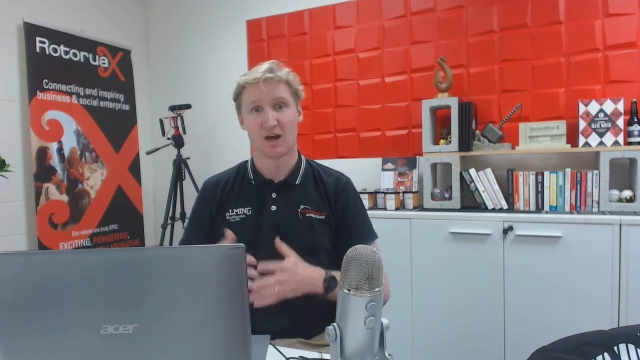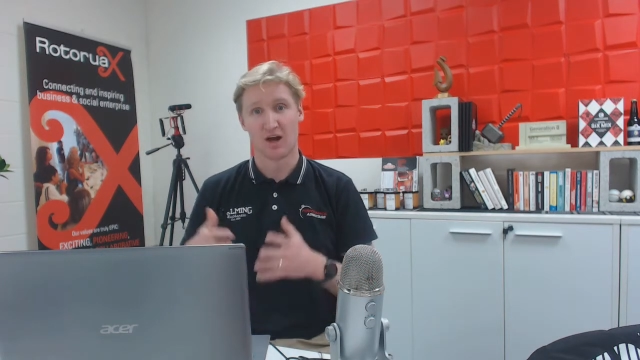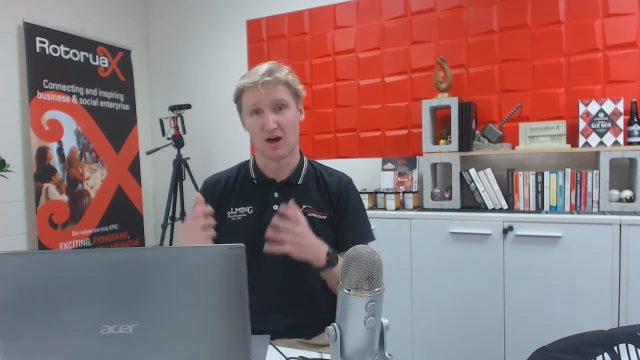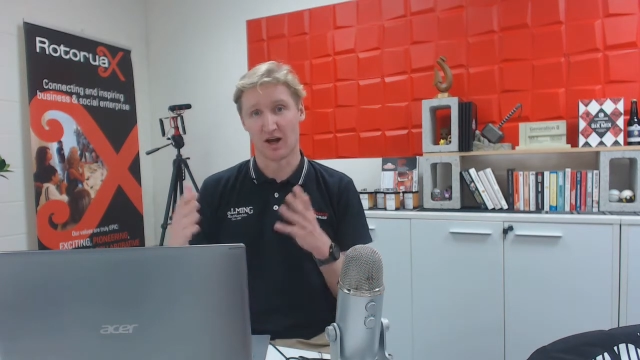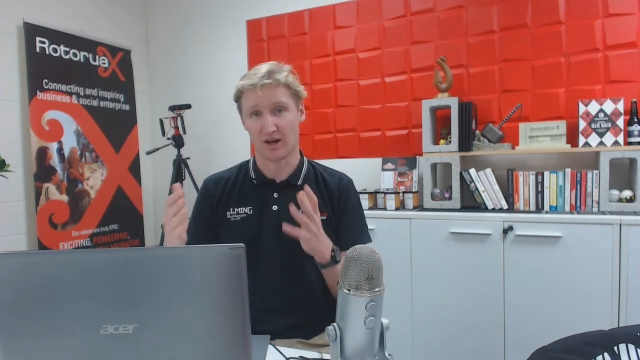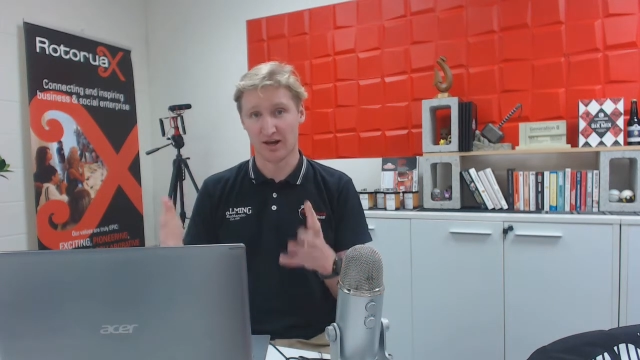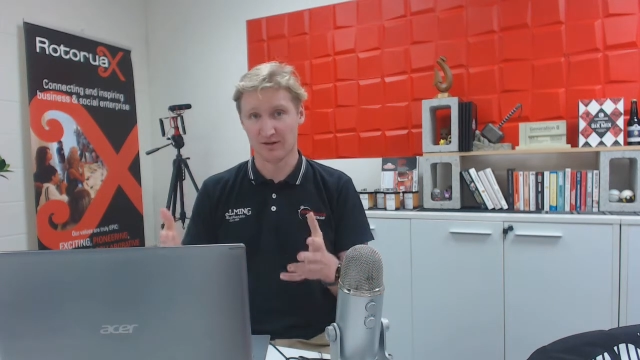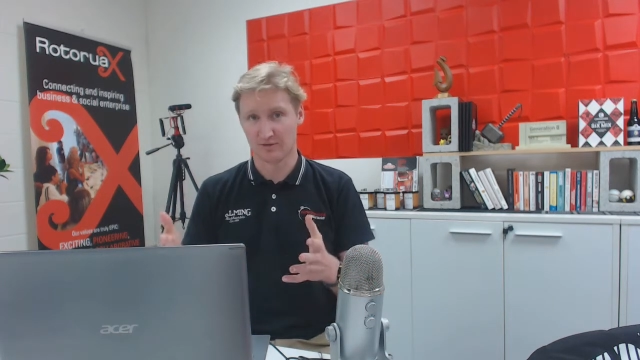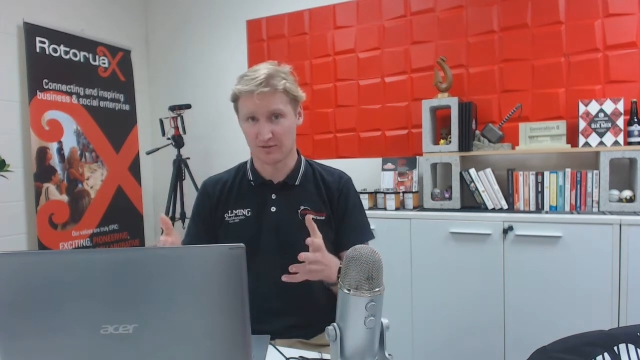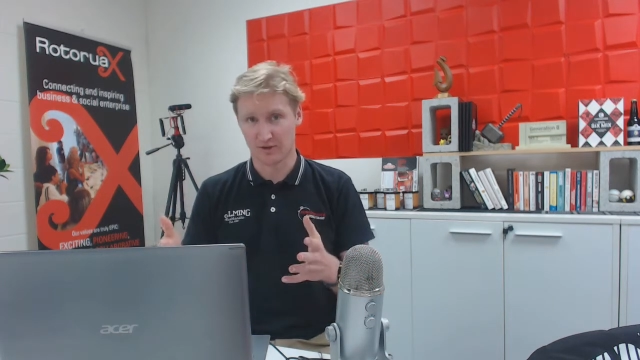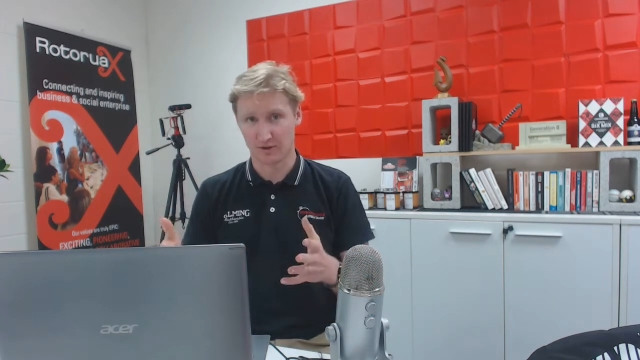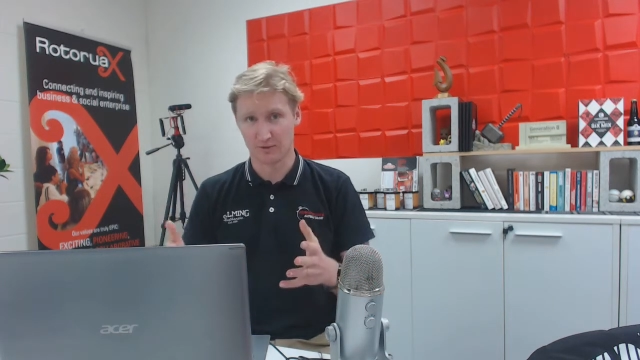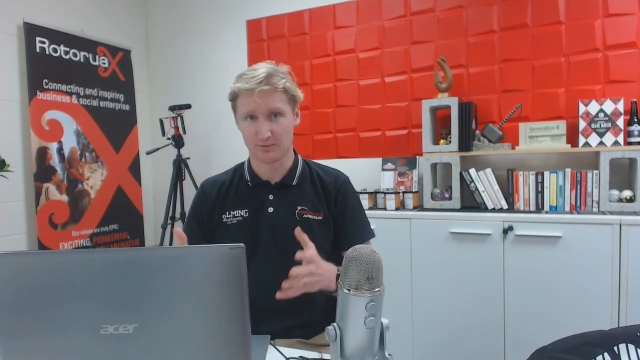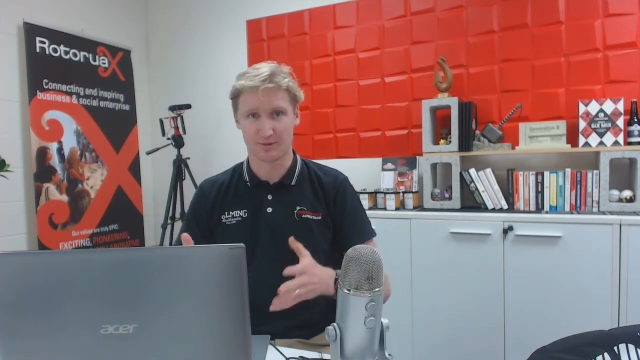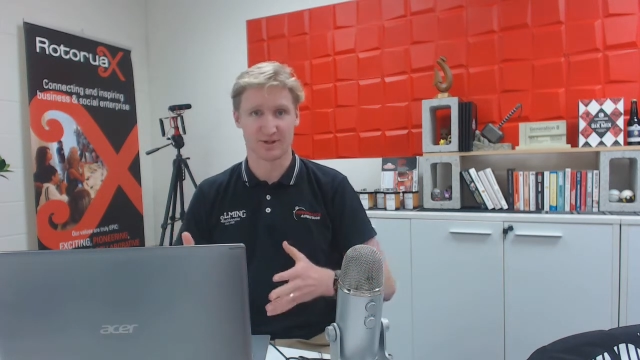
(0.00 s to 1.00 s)
I like
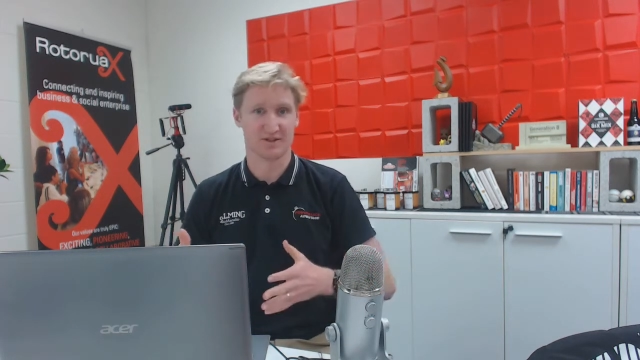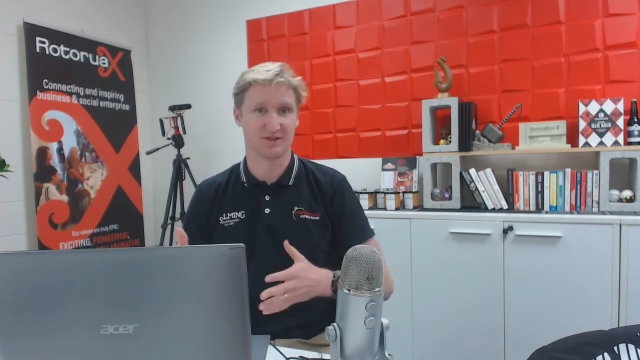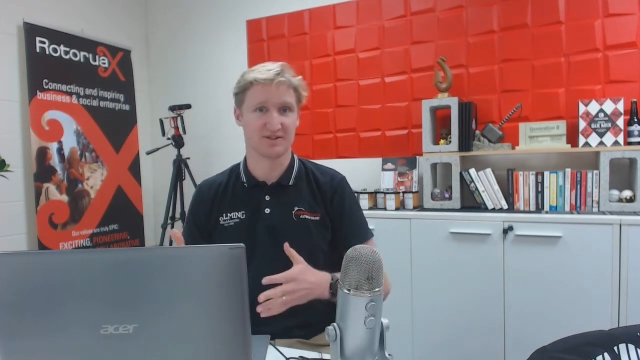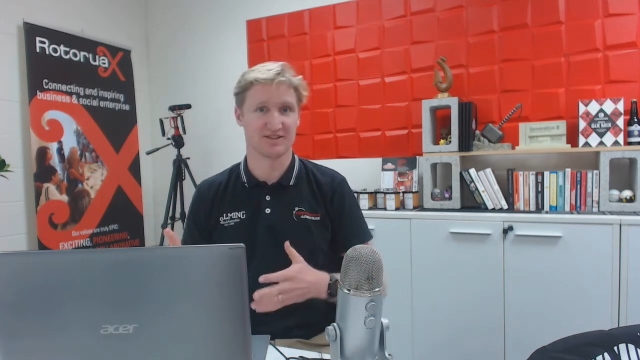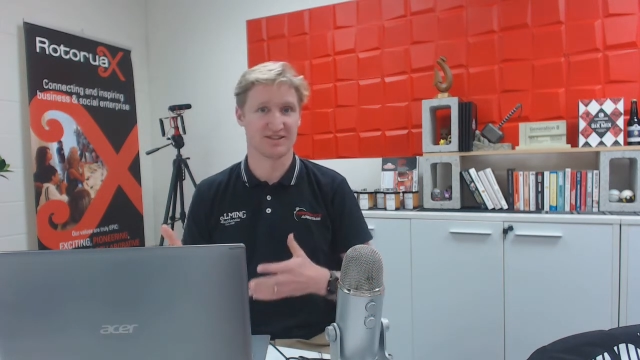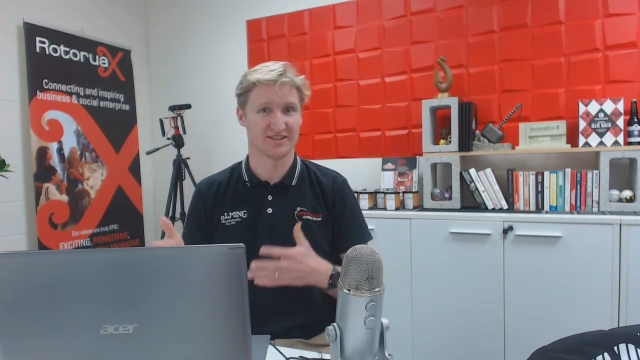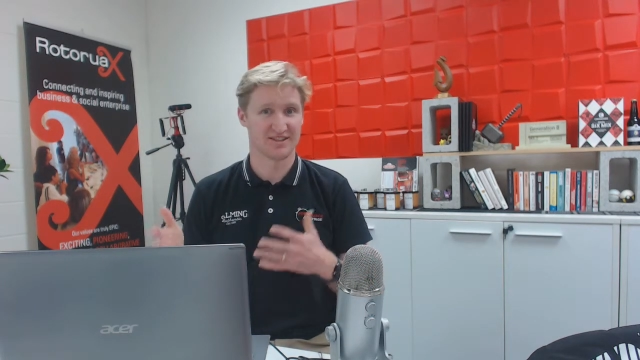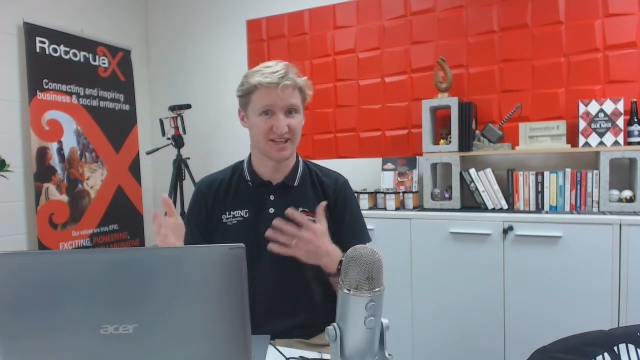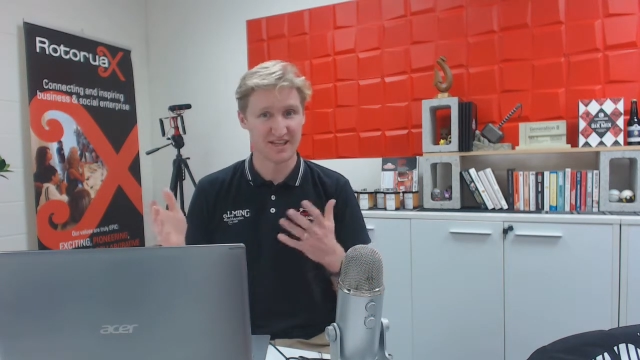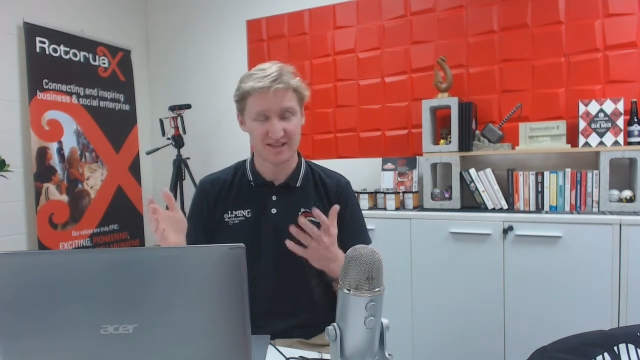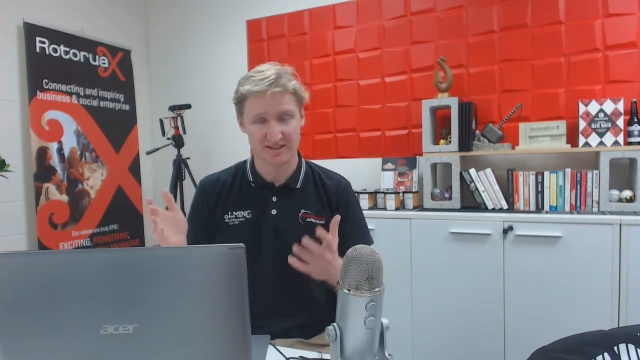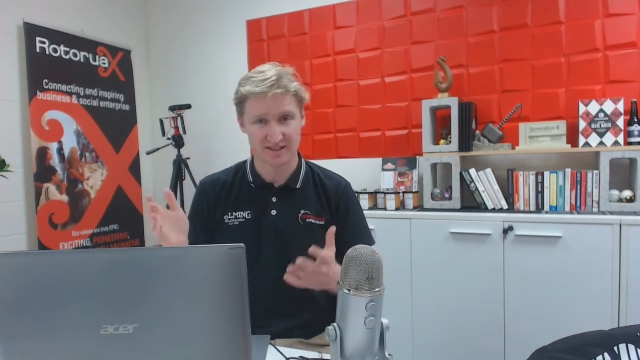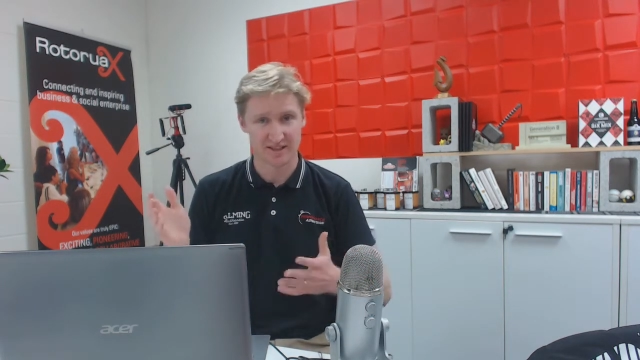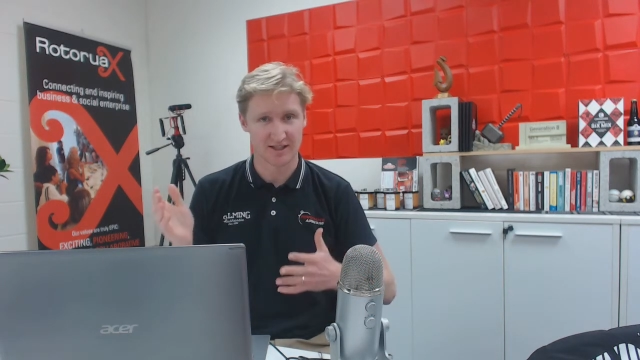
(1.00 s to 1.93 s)
film because it's easy to